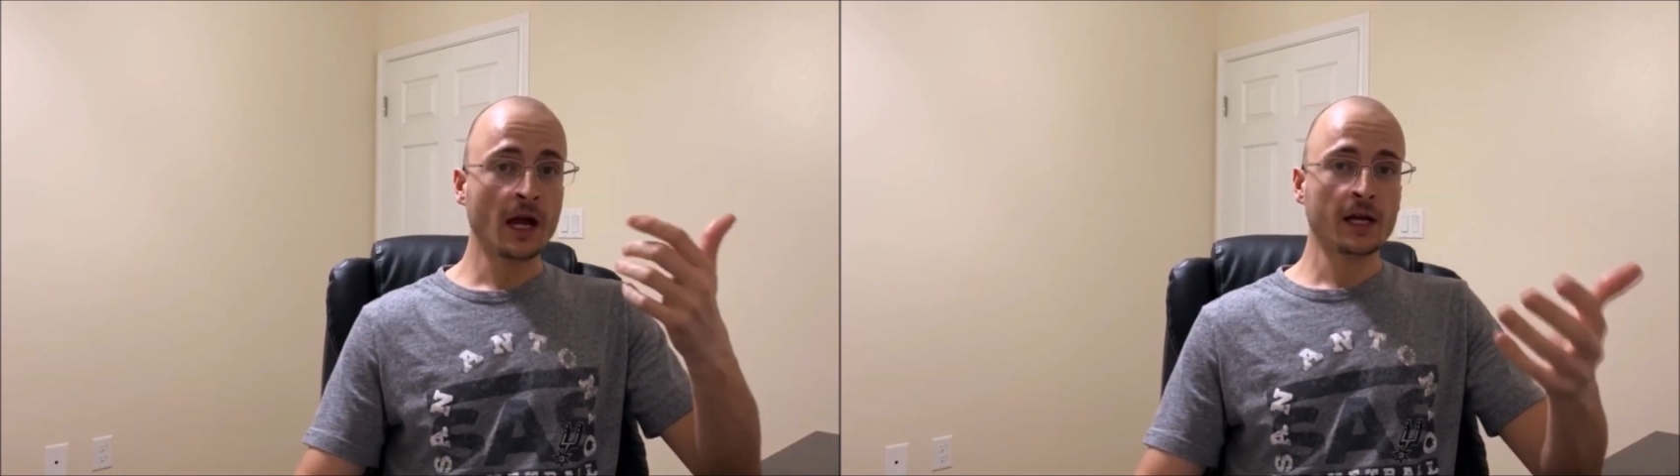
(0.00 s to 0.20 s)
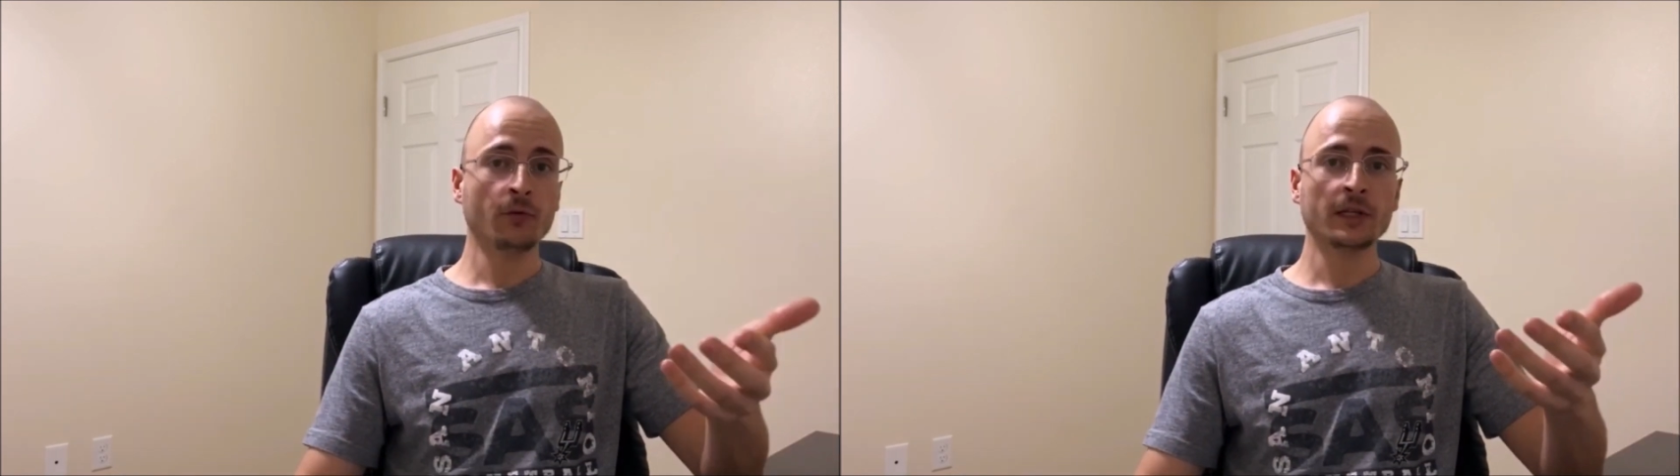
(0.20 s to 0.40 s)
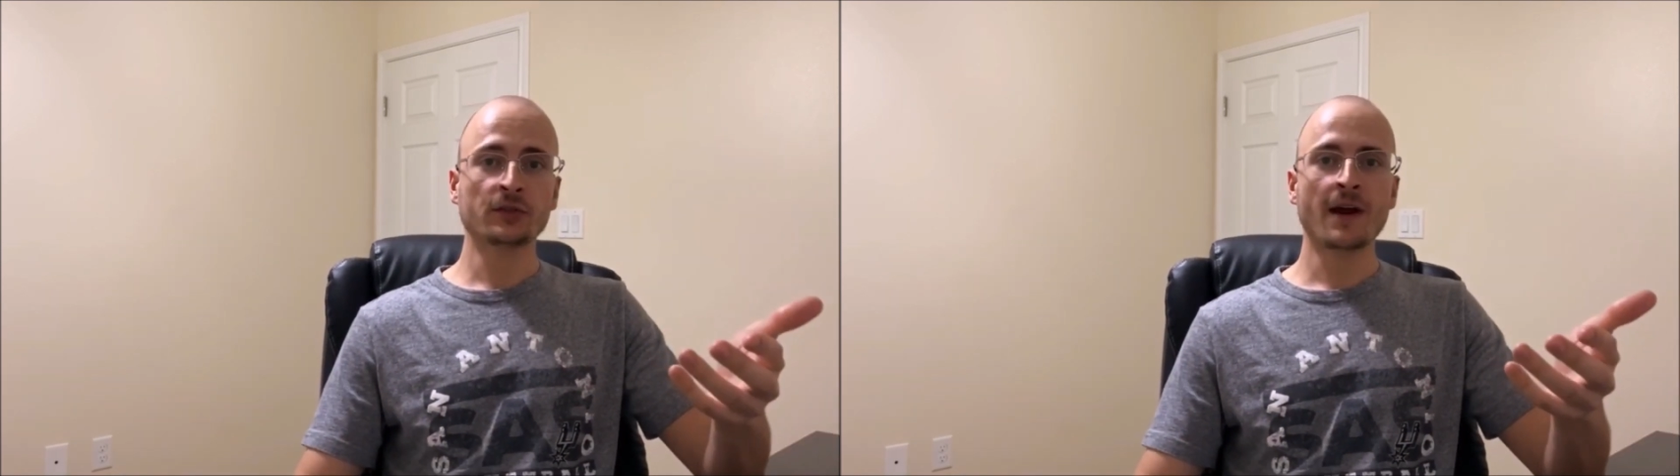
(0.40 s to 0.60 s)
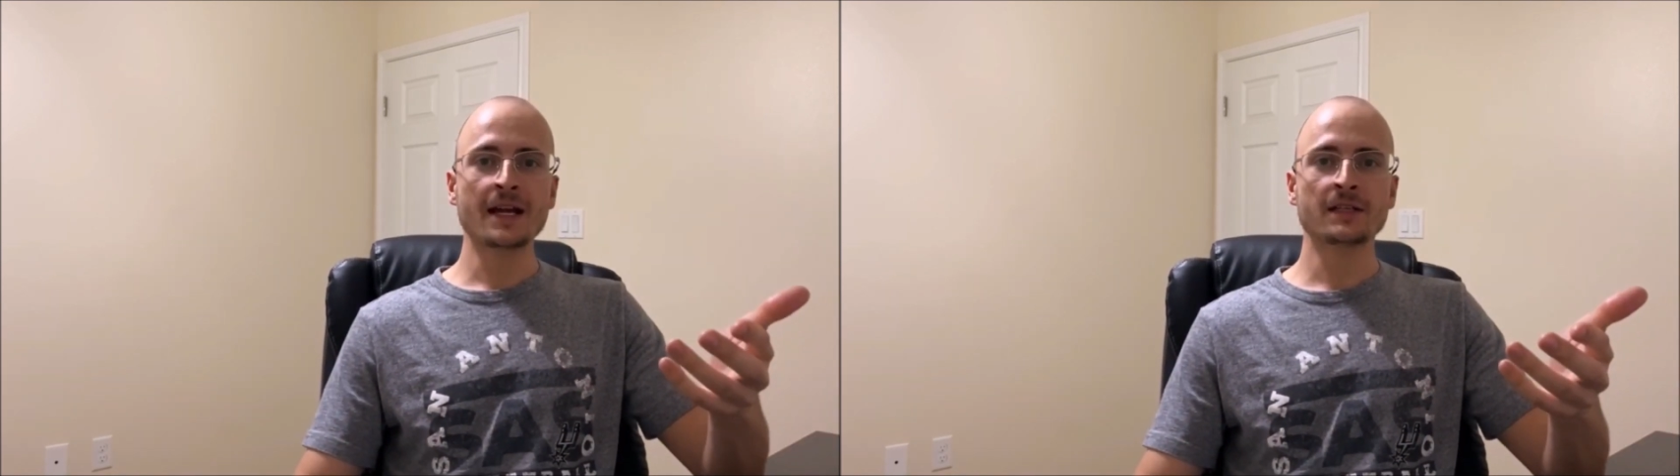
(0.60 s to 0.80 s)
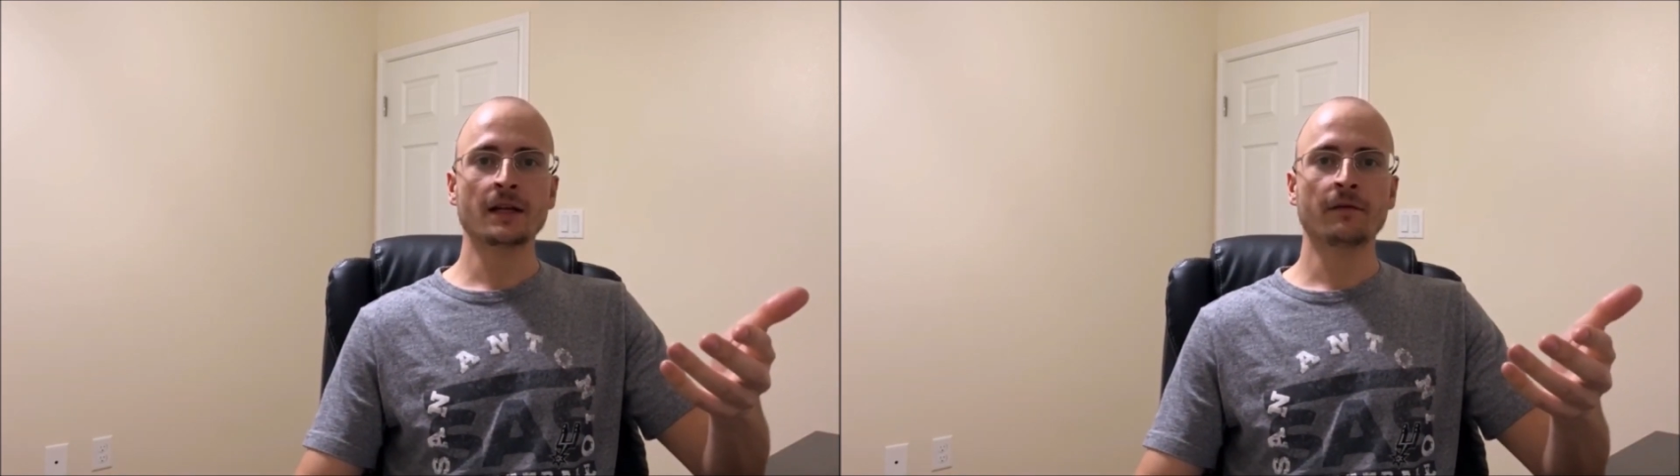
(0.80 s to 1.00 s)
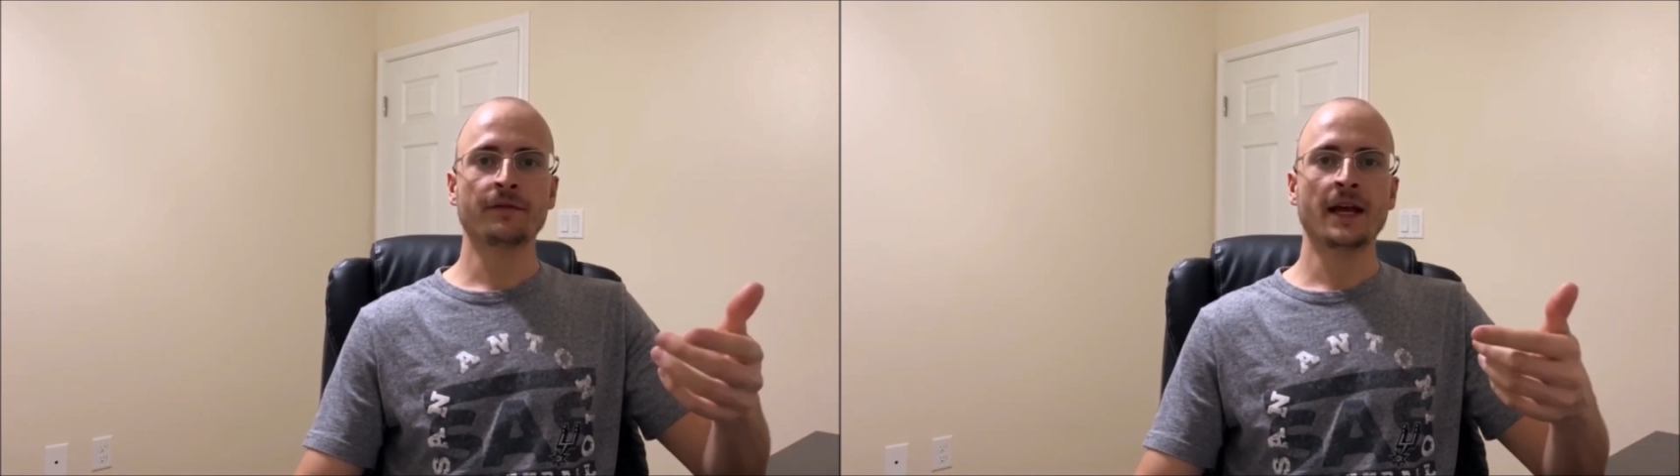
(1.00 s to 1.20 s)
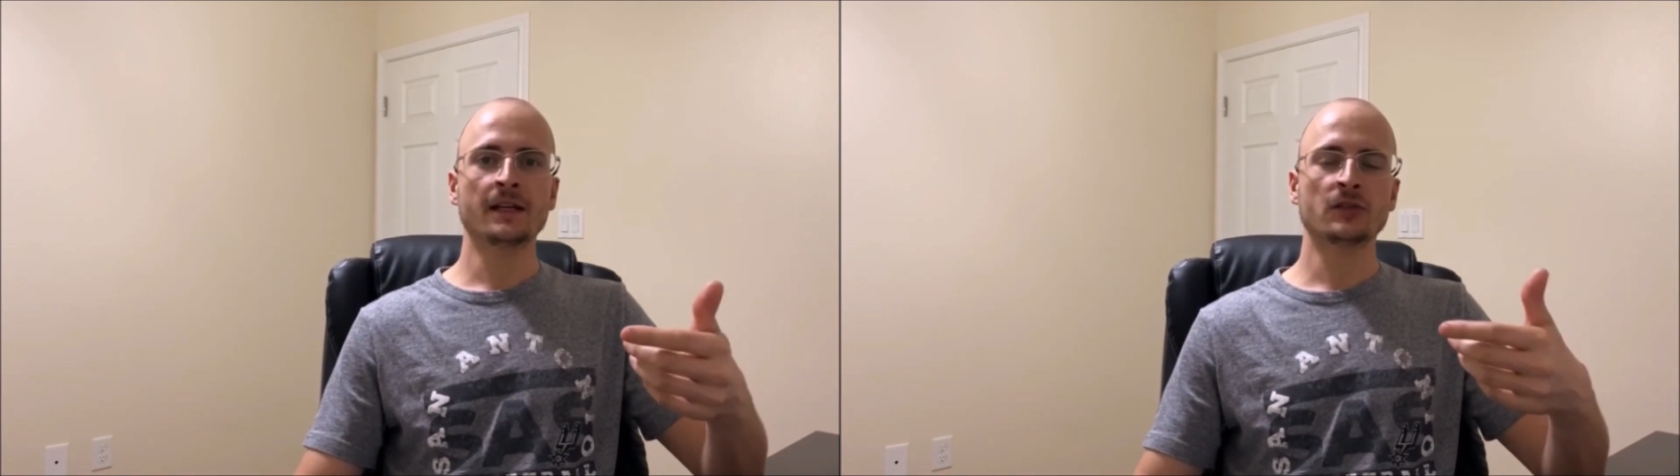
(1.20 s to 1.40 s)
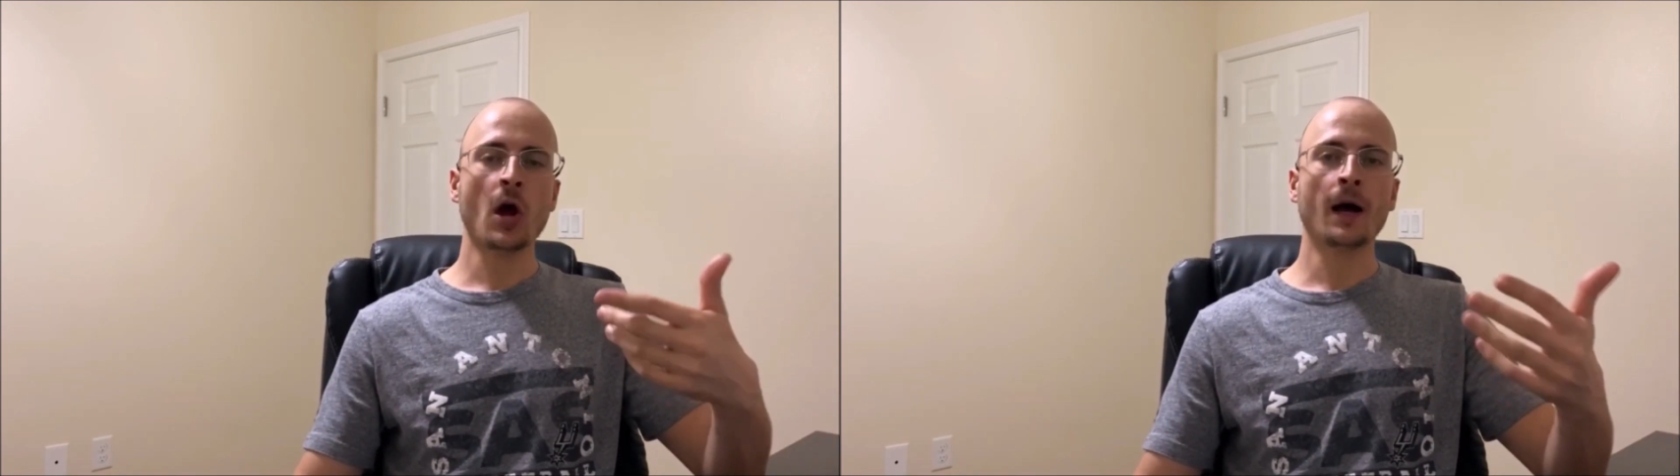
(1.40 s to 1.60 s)
Now, you wanna try stuff that
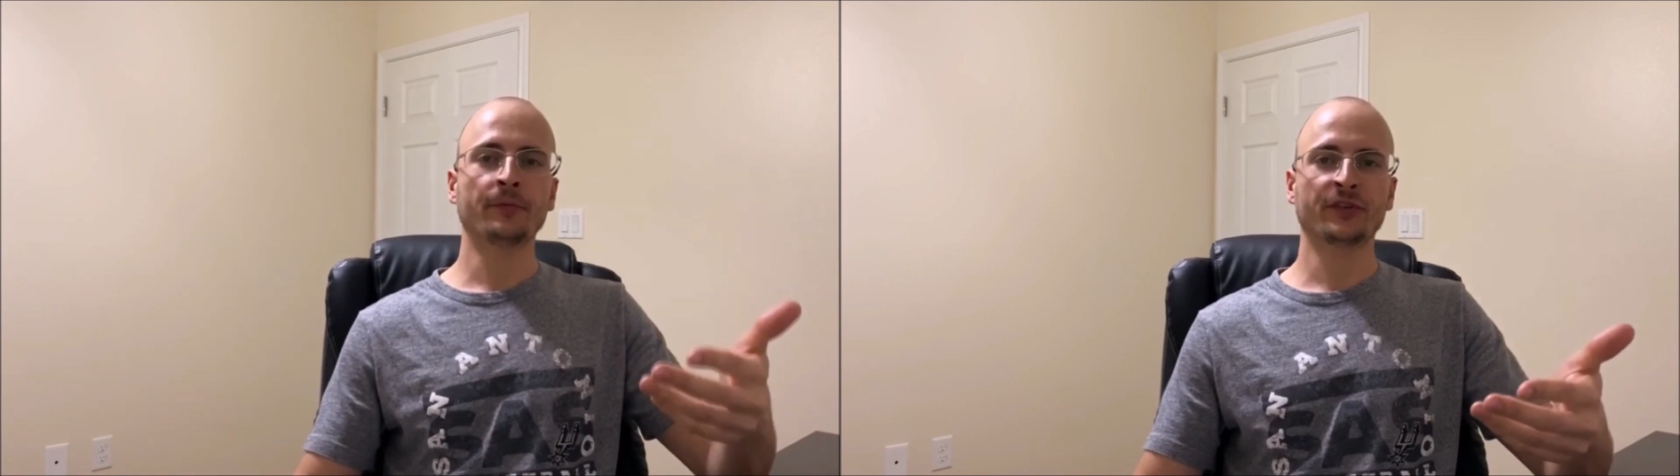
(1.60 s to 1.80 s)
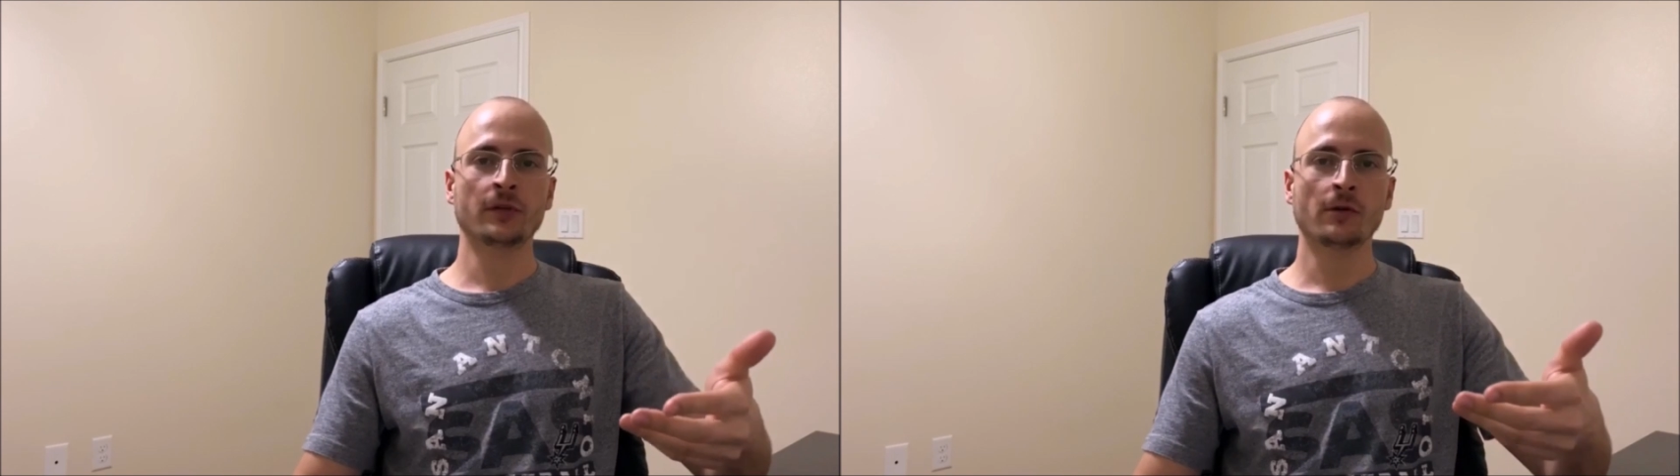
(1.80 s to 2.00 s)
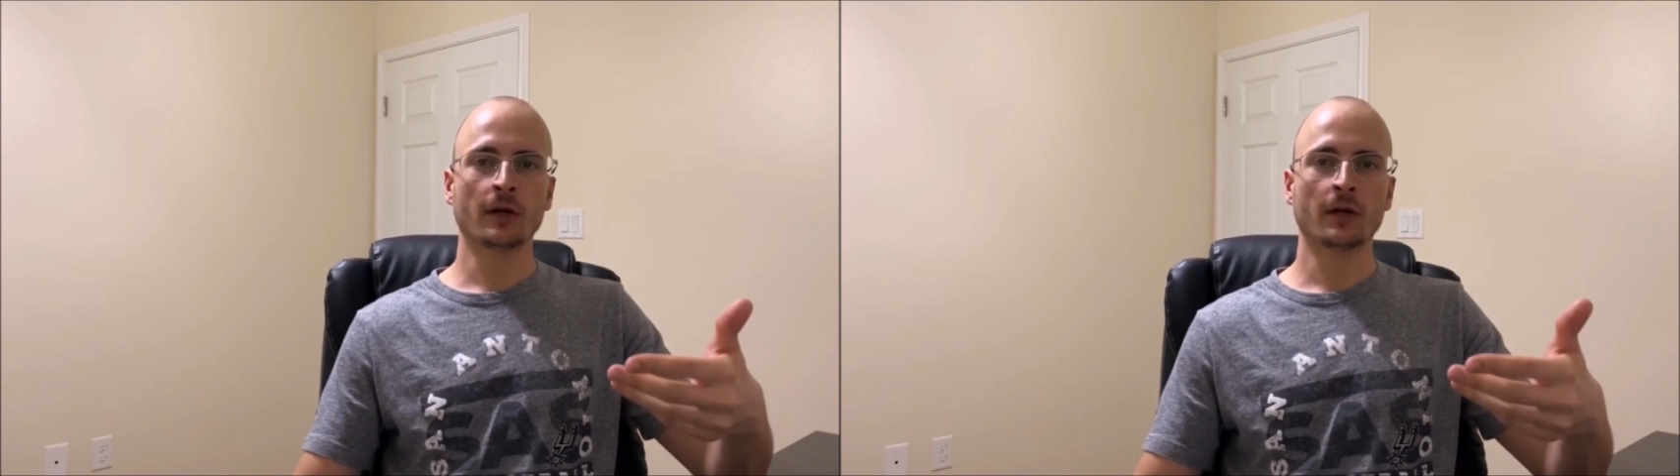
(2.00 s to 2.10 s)
is obscure,